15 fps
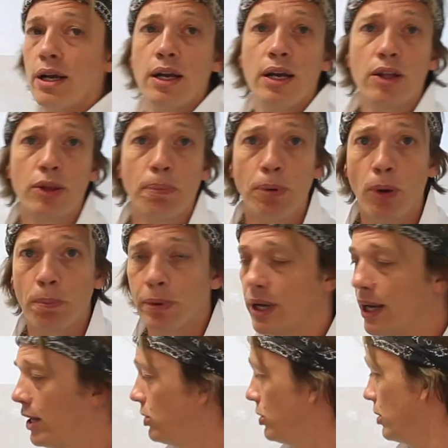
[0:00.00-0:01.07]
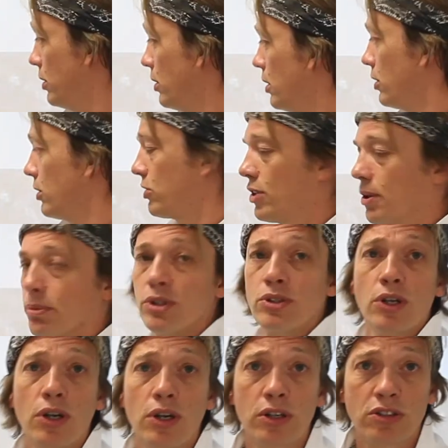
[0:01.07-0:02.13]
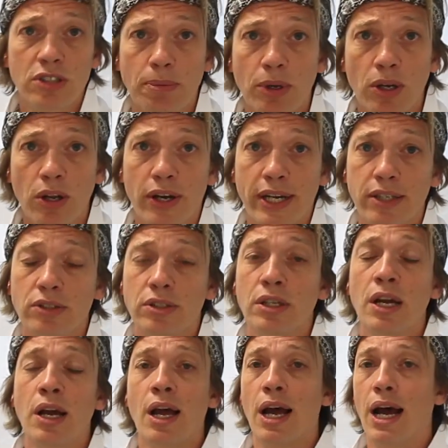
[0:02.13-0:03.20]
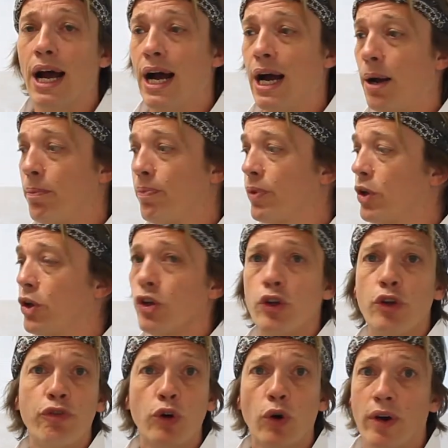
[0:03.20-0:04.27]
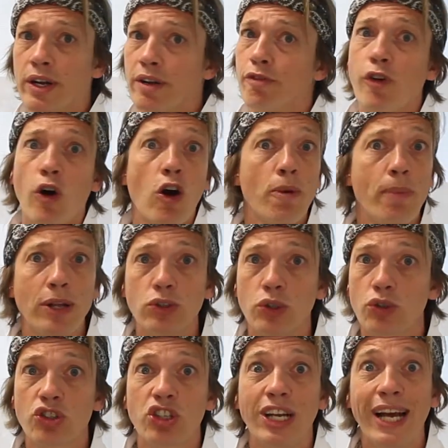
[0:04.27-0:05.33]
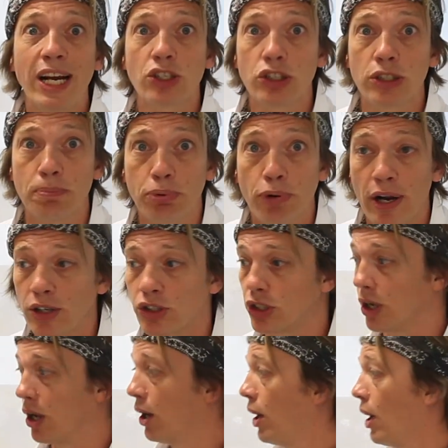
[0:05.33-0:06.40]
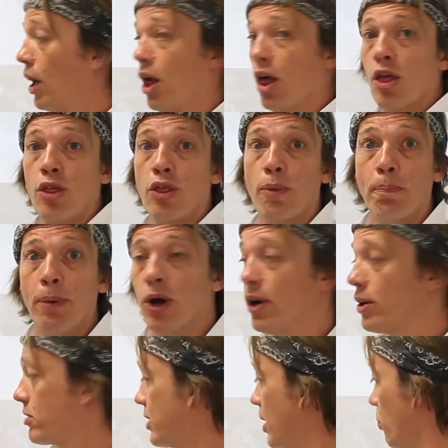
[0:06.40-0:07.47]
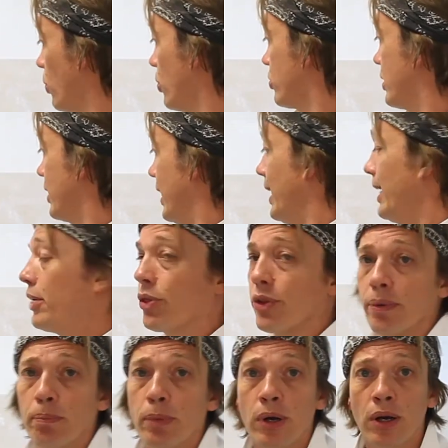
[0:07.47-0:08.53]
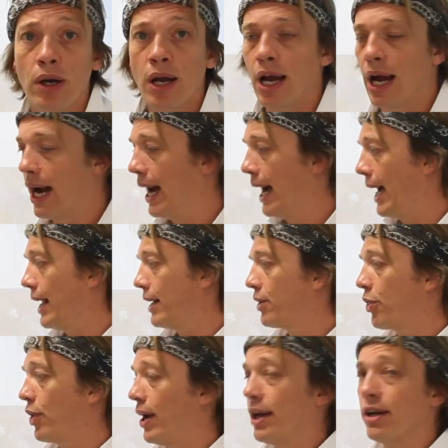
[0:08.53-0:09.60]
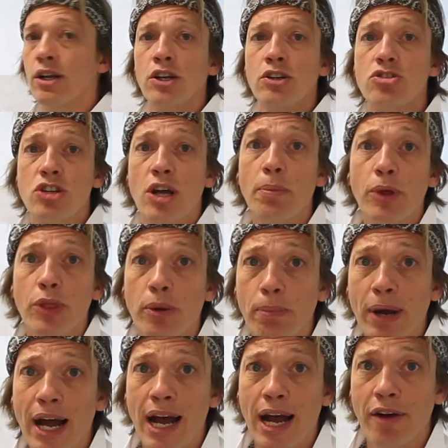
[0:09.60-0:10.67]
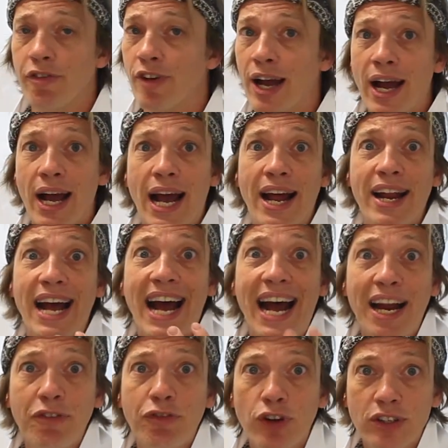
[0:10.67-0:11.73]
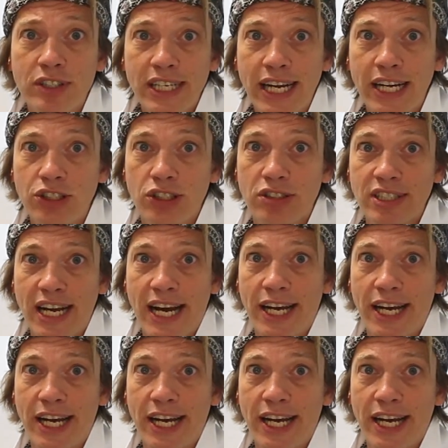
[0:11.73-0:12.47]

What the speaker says: in the population. Some are dark, some are light. You've got an environmental selection pressure, the birds that want to eat them. And then some of them have an advantageous